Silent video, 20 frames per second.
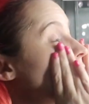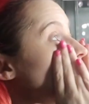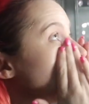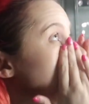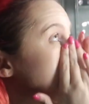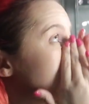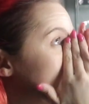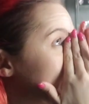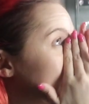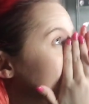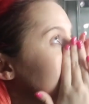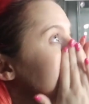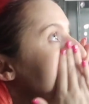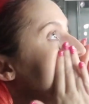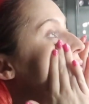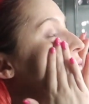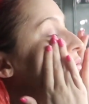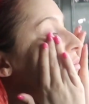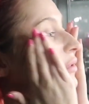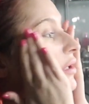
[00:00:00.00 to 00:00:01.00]
As I say,
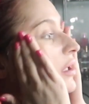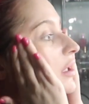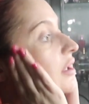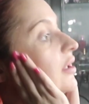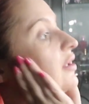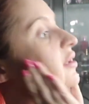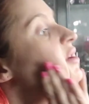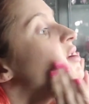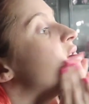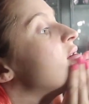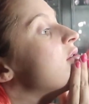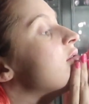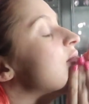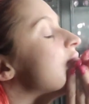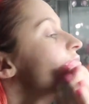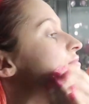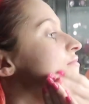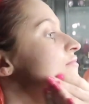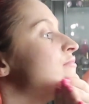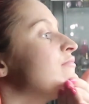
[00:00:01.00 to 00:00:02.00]
normally
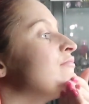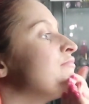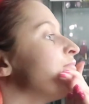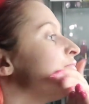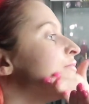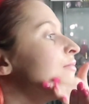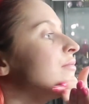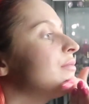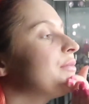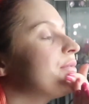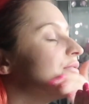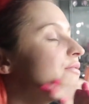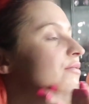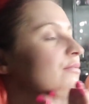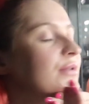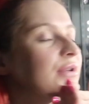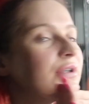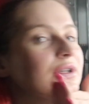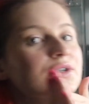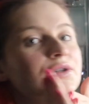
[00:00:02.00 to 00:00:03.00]
when I